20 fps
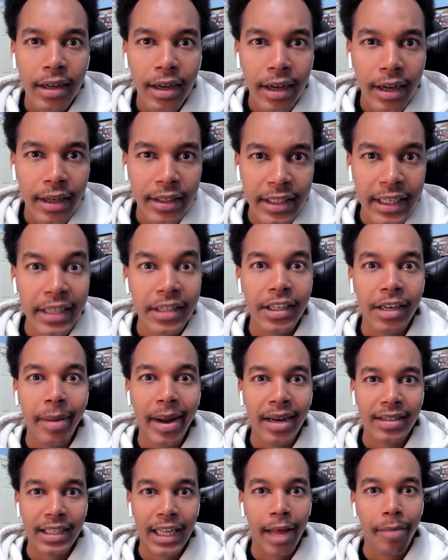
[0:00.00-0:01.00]
a decent amount
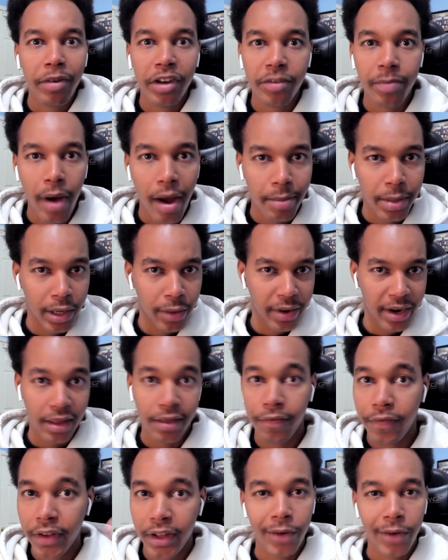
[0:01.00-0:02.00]
of celebrities popping in.
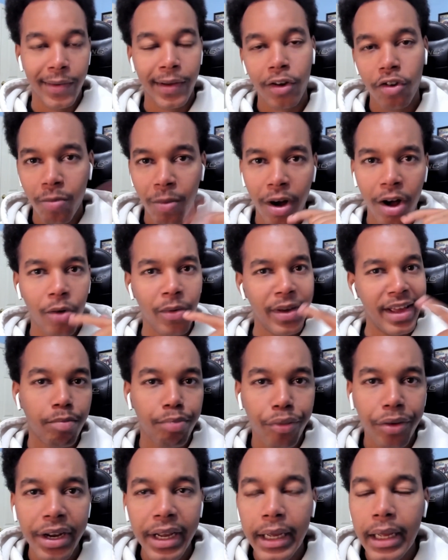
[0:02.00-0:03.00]
Affiliated with Kumail, we had
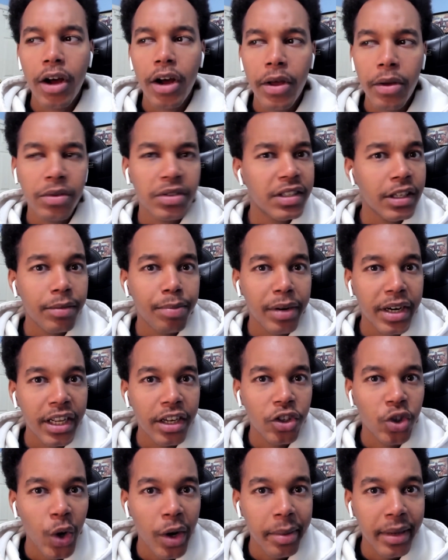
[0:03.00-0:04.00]
Brie. Oh, it was still a pretty
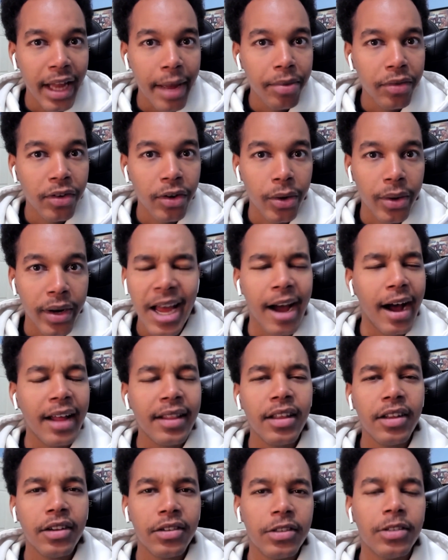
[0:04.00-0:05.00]
enjoyable episode. I thought
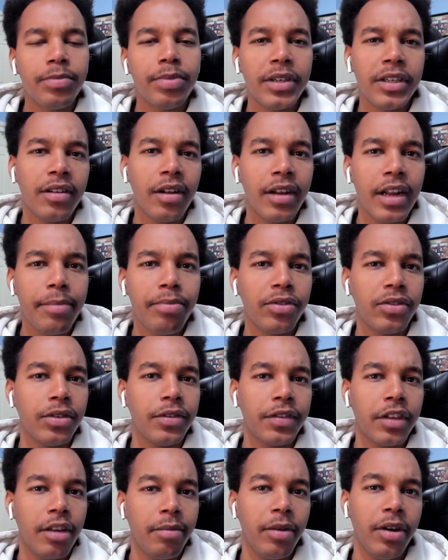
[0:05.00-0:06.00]
this was a pretty solid episode
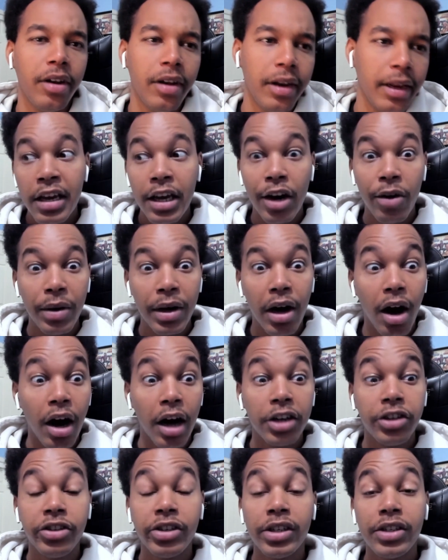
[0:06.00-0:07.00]
of Community. You know, in
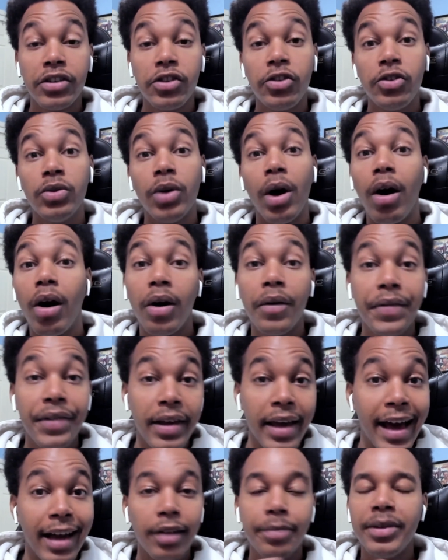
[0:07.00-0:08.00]
contrast to all
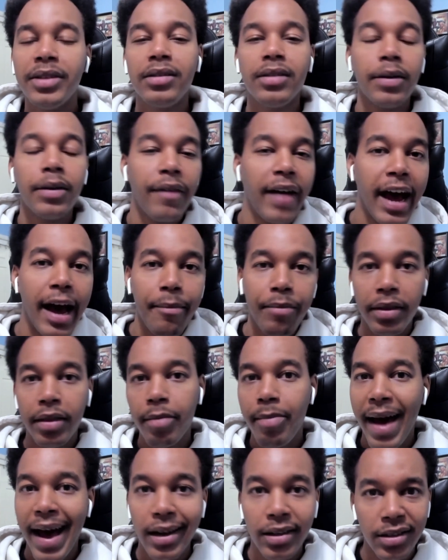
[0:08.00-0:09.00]
the elements that have happened the
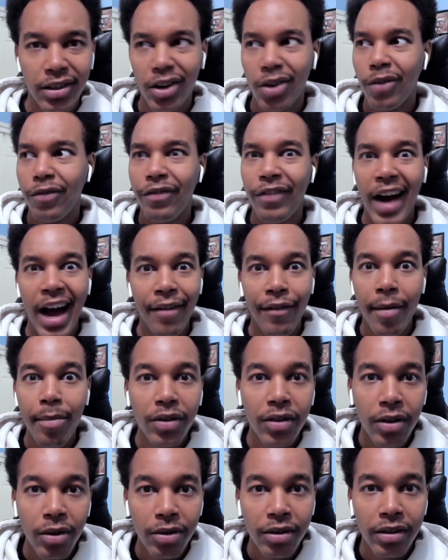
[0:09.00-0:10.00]
past, you know, five
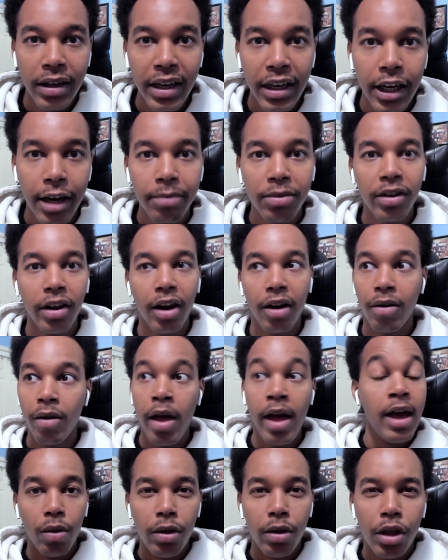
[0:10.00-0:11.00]
episodes leading up to, you know,
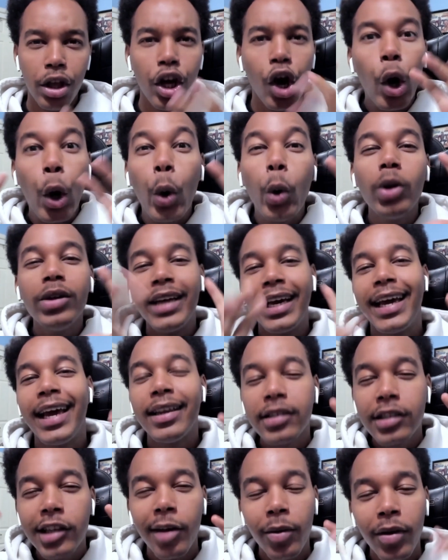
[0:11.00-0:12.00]
the old, I
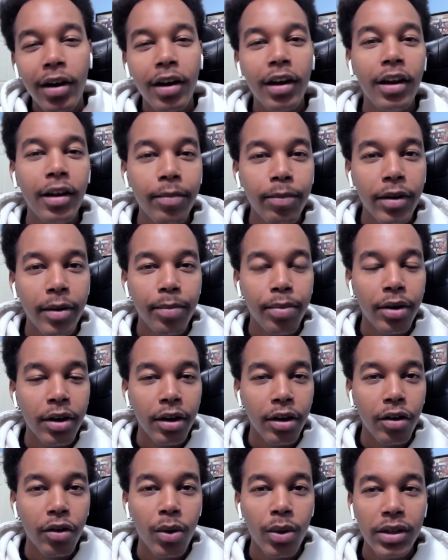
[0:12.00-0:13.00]
guess, Community, to put it
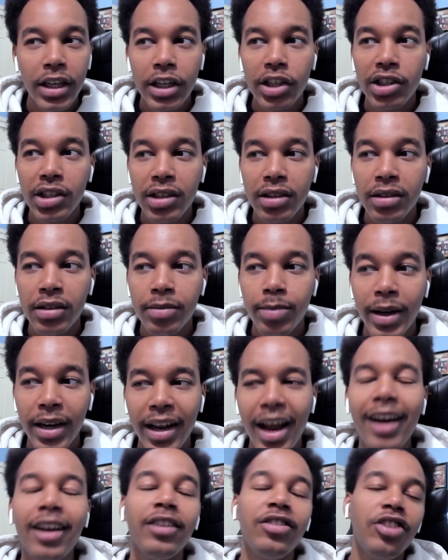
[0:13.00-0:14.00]
in quotations. But
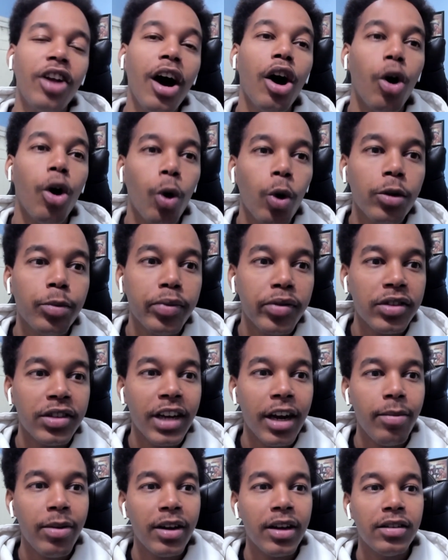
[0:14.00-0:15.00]
not, not old per
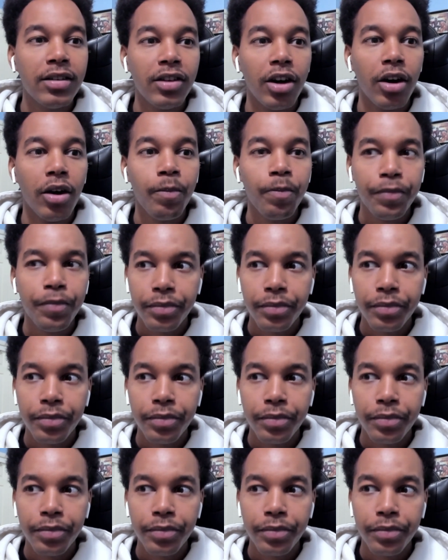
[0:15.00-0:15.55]
se, because, you know,